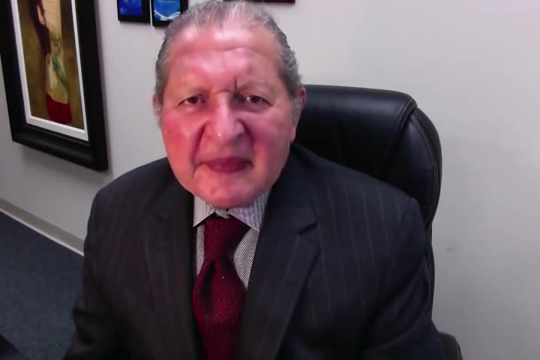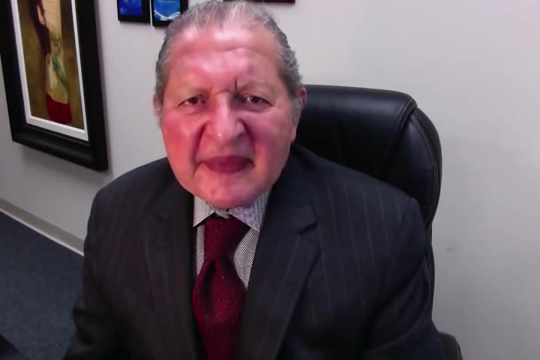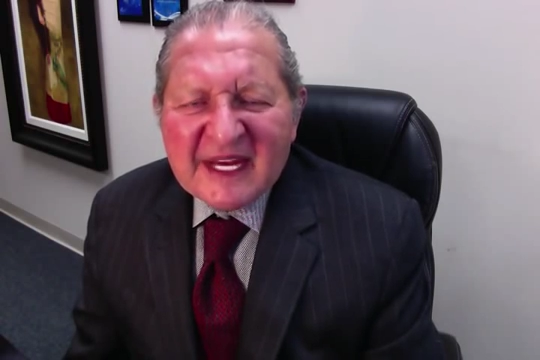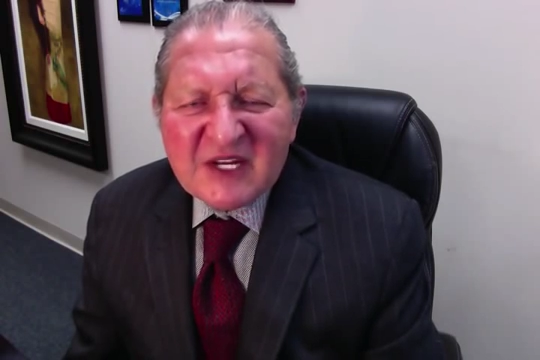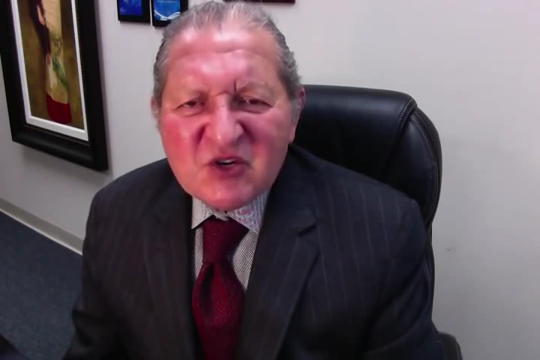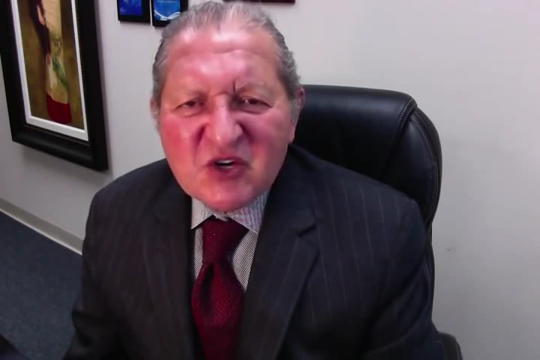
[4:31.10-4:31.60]

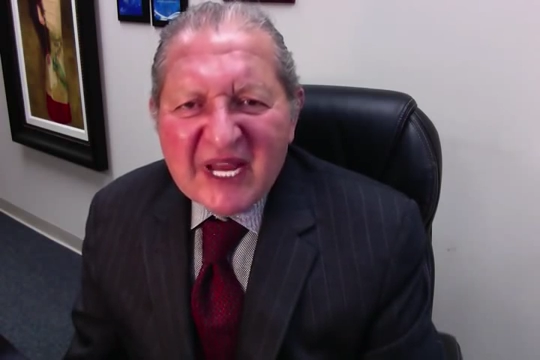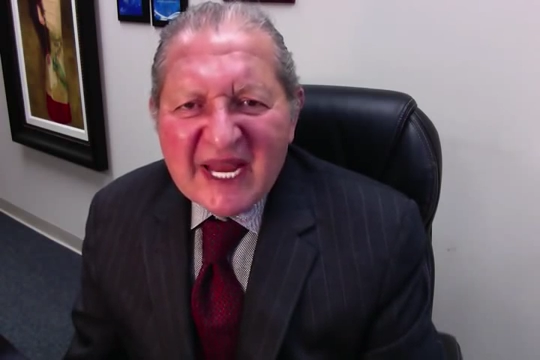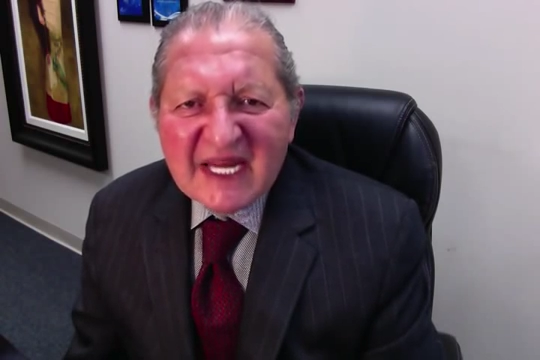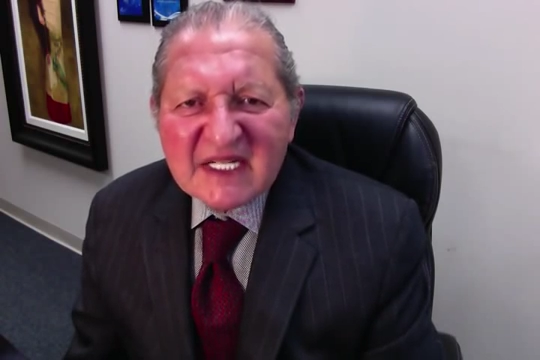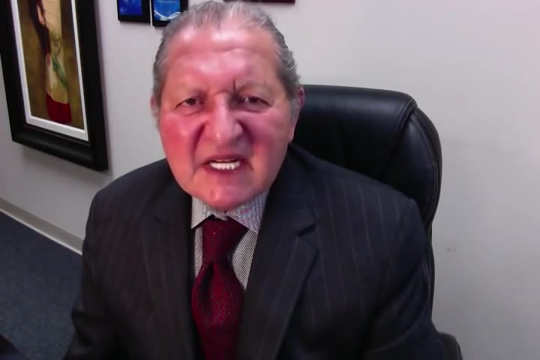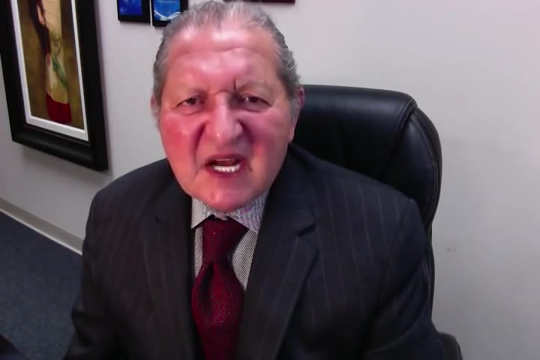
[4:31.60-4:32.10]
that you
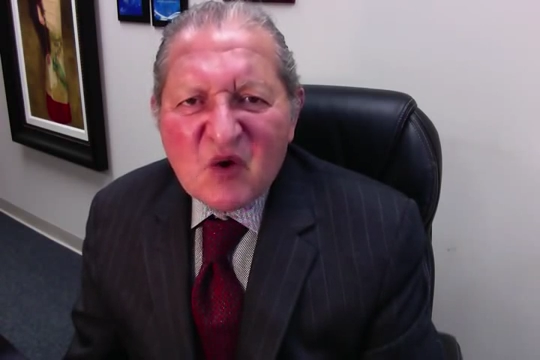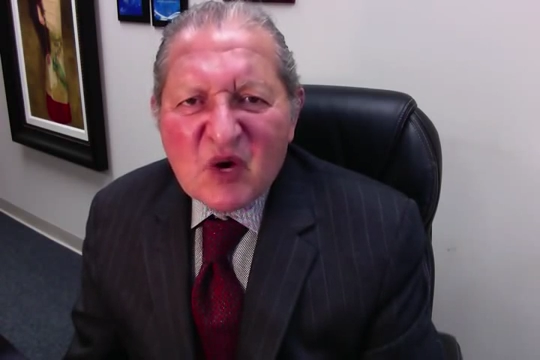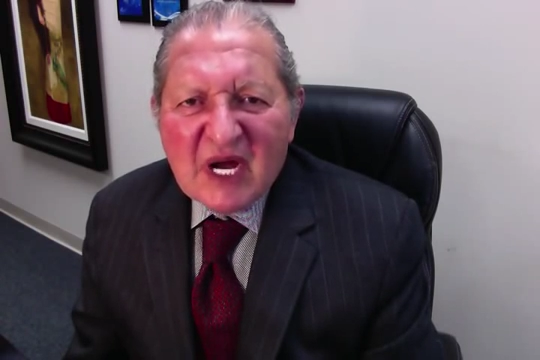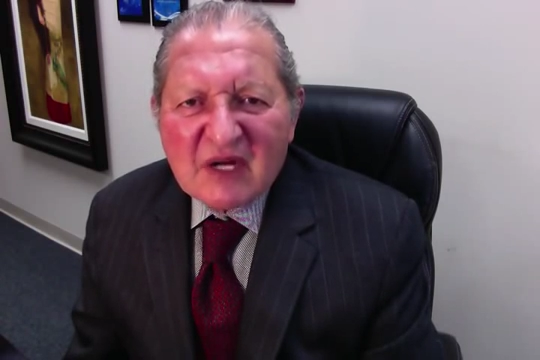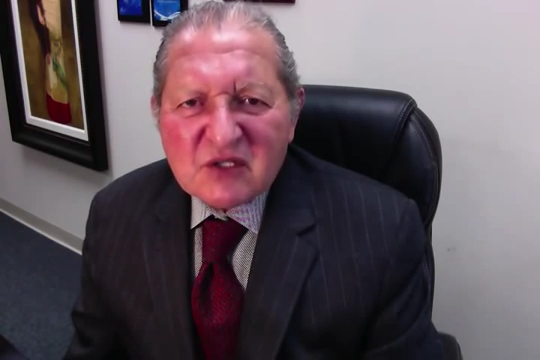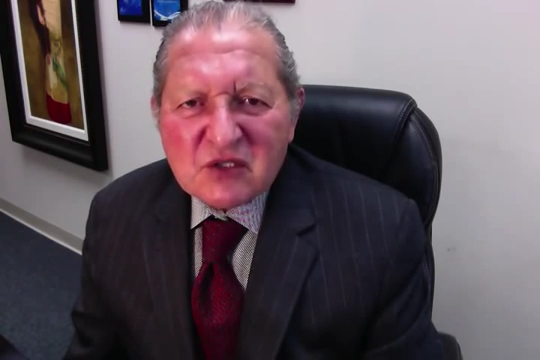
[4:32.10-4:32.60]
can't go
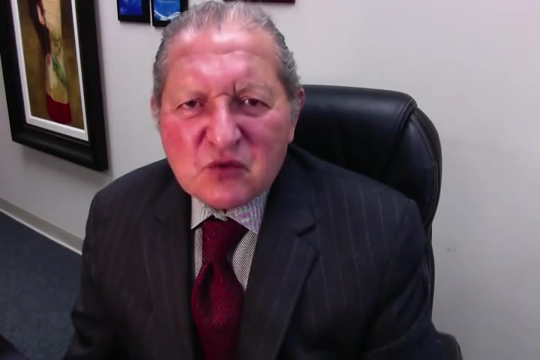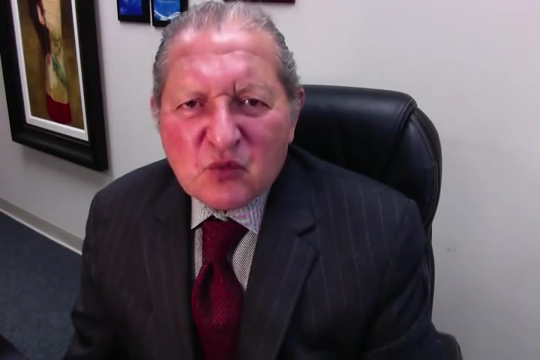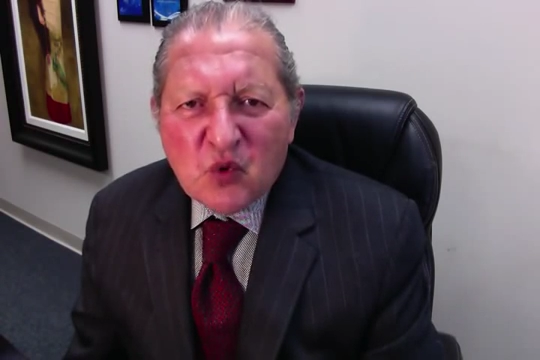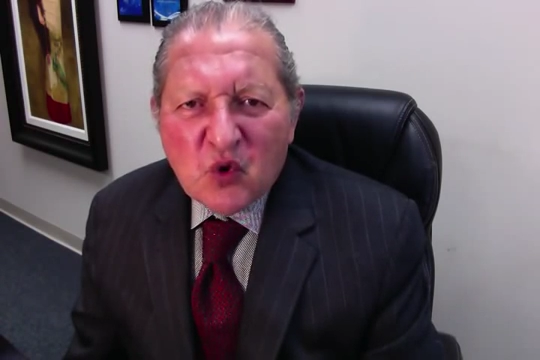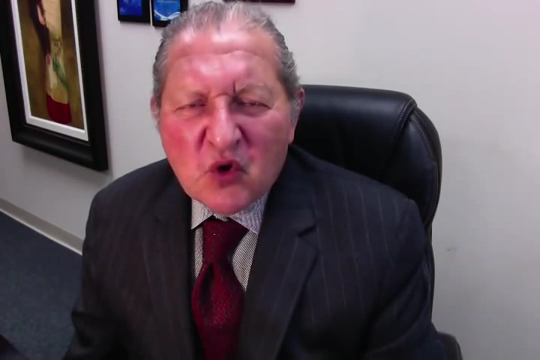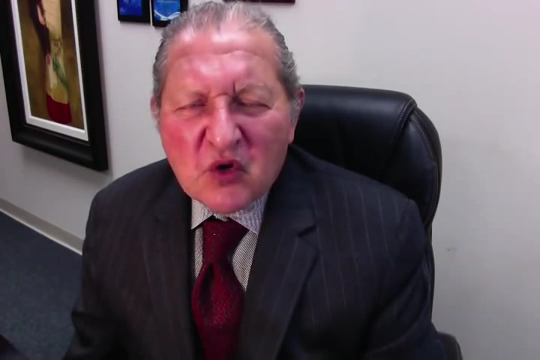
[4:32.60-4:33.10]
out and
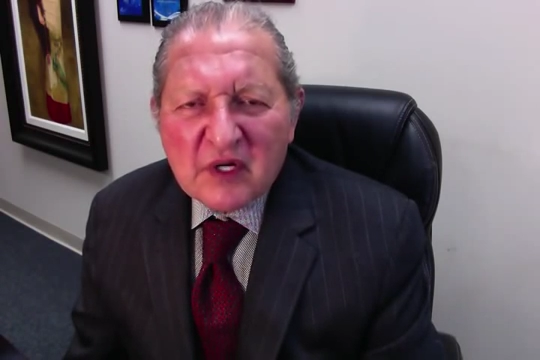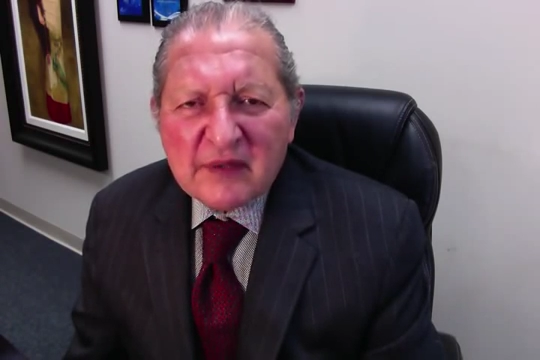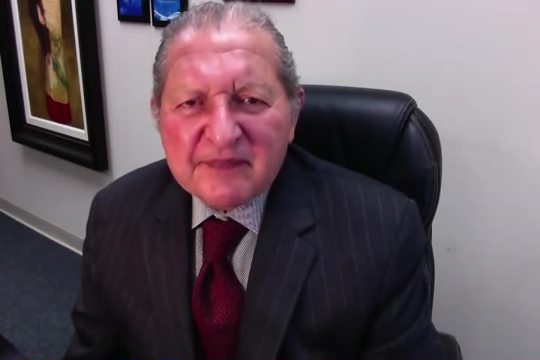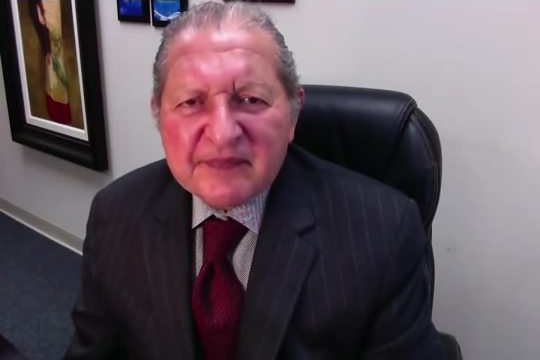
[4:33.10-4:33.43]
walk,